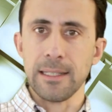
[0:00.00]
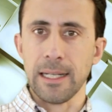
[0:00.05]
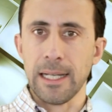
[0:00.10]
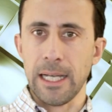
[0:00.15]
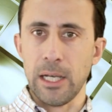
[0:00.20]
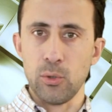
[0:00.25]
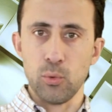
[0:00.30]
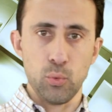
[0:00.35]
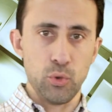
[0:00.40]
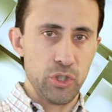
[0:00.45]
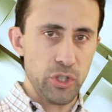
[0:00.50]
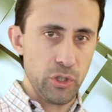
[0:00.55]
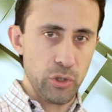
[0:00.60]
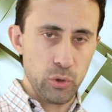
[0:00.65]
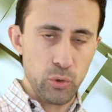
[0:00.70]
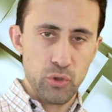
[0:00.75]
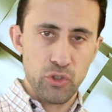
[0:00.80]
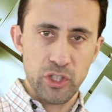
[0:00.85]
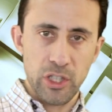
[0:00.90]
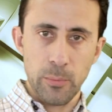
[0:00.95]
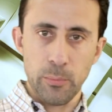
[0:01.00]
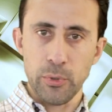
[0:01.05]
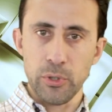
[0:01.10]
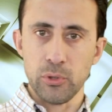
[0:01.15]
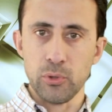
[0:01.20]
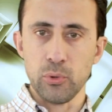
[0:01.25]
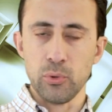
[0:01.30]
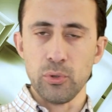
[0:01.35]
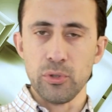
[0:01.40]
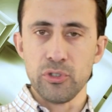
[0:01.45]
account, which are two
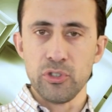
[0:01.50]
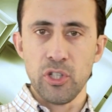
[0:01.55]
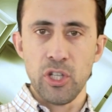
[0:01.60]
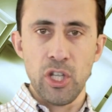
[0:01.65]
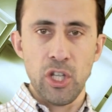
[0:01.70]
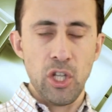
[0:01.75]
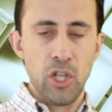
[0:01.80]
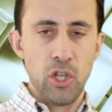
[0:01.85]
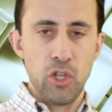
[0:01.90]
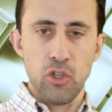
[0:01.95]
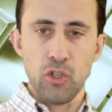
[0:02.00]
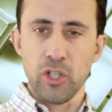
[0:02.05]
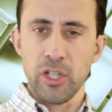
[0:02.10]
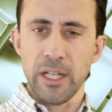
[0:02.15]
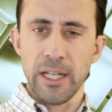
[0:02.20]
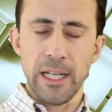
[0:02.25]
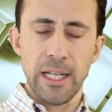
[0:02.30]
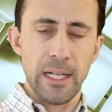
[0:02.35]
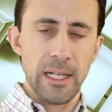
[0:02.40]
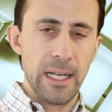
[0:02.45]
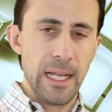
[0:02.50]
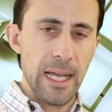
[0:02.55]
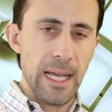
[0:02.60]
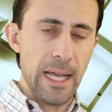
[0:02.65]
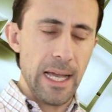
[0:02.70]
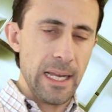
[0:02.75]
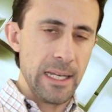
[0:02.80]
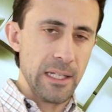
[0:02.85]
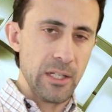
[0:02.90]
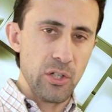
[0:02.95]
separate tools, you can get
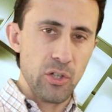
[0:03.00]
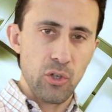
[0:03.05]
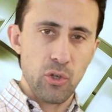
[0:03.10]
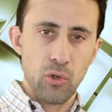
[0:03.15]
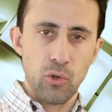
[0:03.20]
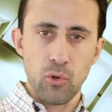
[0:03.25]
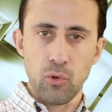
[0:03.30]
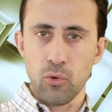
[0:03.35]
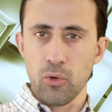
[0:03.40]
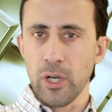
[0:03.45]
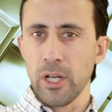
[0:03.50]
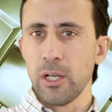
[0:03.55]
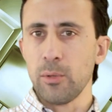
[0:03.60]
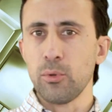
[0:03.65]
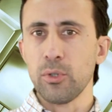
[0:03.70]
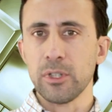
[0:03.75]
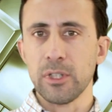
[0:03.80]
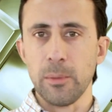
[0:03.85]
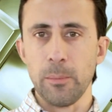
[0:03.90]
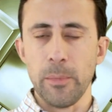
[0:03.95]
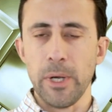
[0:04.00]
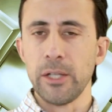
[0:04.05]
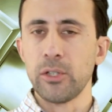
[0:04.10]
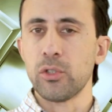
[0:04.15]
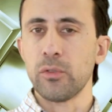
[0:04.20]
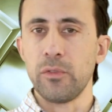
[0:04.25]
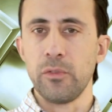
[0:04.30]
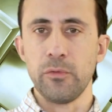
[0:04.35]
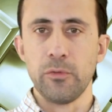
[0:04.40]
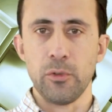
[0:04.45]
an incredible
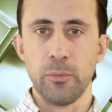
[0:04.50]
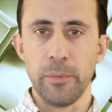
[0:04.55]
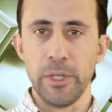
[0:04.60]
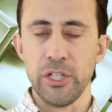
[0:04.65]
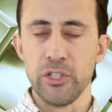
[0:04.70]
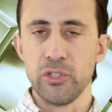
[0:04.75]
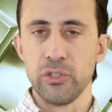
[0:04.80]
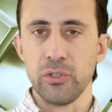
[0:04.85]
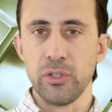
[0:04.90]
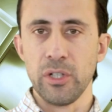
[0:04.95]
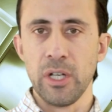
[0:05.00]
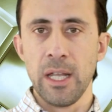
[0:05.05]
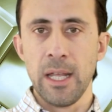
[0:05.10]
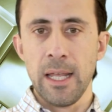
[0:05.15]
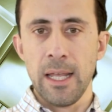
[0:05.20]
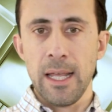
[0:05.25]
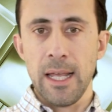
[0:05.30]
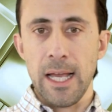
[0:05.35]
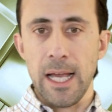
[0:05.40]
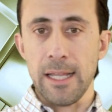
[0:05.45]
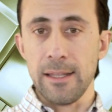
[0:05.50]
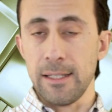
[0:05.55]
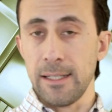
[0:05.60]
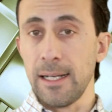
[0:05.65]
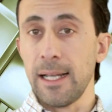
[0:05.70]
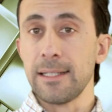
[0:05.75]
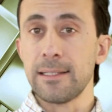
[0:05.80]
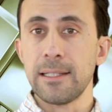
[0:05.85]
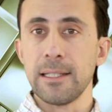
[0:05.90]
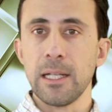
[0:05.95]
amount of information. And the
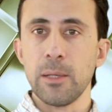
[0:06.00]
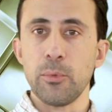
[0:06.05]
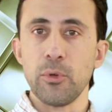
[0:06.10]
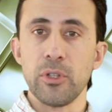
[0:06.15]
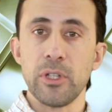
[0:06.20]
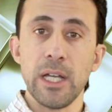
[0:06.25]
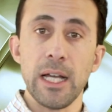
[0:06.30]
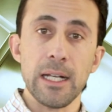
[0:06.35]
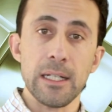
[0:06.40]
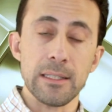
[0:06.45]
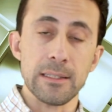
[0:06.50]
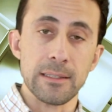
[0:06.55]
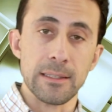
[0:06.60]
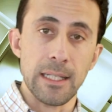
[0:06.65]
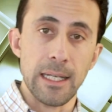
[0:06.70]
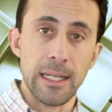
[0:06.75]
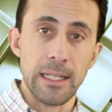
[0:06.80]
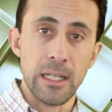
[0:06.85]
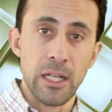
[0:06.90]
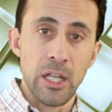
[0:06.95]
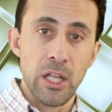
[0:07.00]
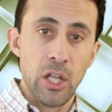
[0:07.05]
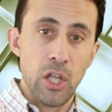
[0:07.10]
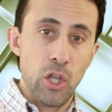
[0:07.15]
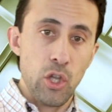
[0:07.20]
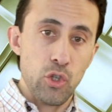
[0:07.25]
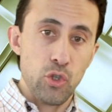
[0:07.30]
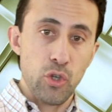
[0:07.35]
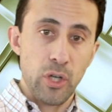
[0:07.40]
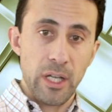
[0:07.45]
nice thing about that is that
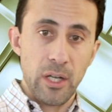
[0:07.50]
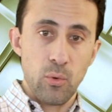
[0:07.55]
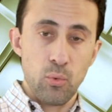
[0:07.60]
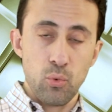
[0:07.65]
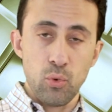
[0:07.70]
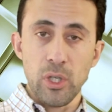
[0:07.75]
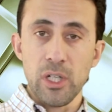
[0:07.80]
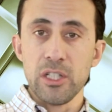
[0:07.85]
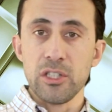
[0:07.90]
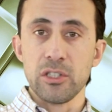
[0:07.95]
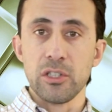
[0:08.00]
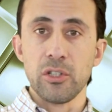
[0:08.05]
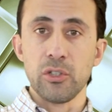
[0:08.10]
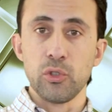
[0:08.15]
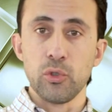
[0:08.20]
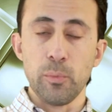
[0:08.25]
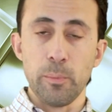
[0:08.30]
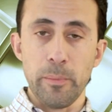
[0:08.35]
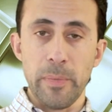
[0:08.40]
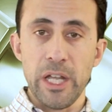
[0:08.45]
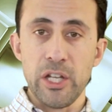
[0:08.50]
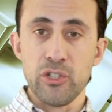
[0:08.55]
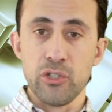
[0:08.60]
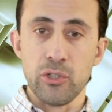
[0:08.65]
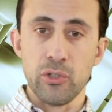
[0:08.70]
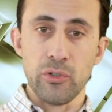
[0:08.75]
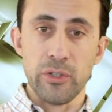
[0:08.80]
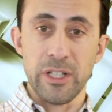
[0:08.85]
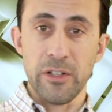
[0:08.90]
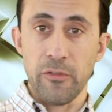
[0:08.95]
you can really start to
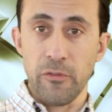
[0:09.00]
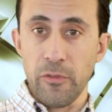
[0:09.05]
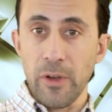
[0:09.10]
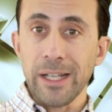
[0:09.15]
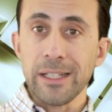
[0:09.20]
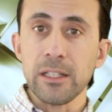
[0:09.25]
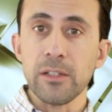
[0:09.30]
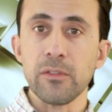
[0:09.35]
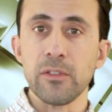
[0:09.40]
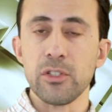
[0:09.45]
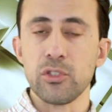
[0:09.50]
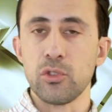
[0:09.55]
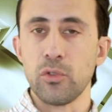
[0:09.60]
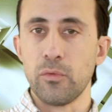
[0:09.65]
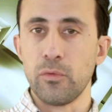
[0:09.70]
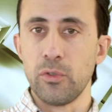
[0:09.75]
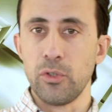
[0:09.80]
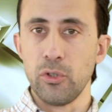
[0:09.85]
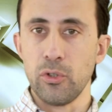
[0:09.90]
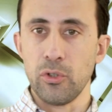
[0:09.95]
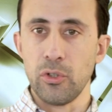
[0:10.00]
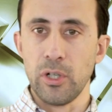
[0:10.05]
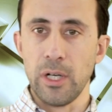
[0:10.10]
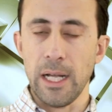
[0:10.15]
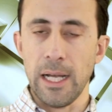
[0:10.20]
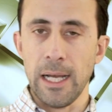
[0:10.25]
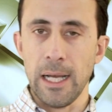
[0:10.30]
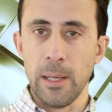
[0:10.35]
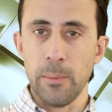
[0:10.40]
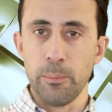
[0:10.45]
measure the effectiveness of your
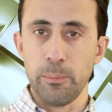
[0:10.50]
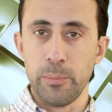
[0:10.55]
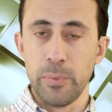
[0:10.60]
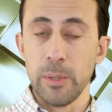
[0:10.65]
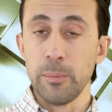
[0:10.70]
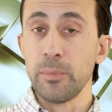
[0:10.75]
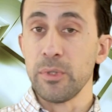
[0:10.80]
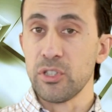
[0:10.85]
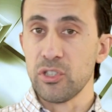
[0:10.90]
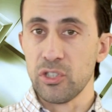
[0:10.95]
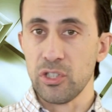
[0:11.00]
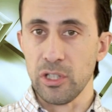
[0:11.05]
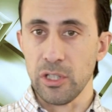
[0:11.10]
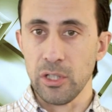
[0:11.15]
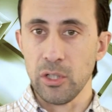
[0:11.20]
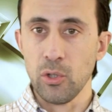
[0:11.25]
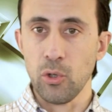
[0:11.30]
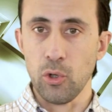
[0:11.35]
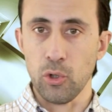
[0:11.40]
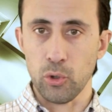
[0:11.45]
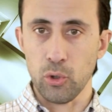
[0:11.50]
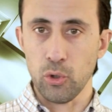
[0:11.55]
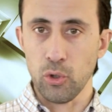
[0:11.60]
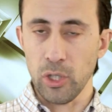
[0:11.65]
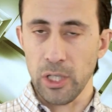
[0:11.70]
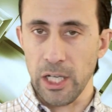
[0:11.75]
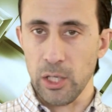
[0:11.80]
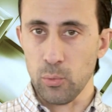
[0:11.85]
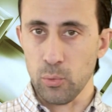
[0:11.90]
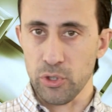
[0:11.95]
PPC or Google
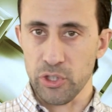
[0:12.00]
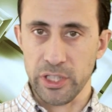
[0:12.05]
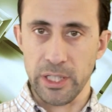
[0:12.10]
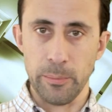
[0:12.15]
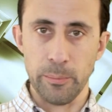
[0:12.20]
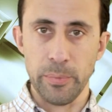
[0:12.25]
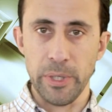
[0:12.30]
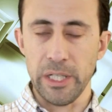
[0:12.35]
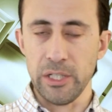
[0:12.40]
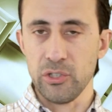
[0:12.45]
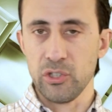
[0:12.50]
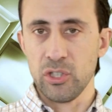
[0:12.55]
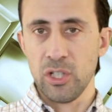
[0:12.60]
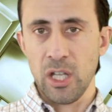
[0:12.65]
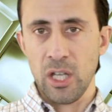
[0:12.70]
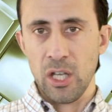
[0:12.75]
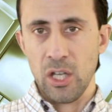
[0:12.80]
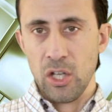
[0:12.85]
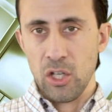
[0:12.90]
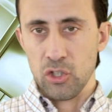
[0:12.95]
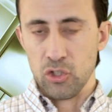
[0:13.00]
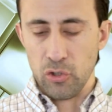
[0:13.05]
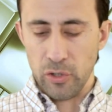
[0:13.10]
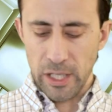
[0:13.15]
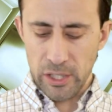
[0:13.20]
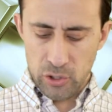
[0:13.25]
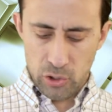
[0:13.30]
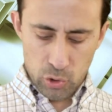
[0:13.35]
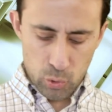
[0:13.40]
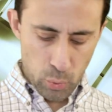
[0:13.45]
AdWords campaigns. So
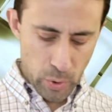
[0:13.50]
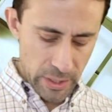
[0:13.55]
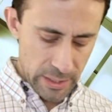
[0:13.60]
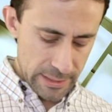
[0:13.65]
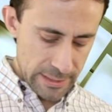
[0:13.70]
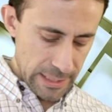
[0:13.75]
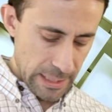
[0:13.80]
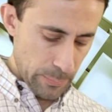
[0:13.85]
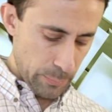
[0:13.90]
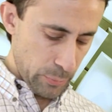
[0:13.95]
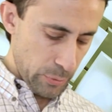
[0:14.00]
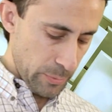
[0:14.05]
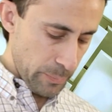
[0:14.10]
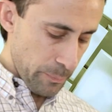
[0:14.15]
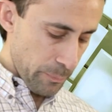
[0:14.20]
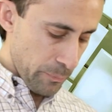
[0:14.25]
that's just one example.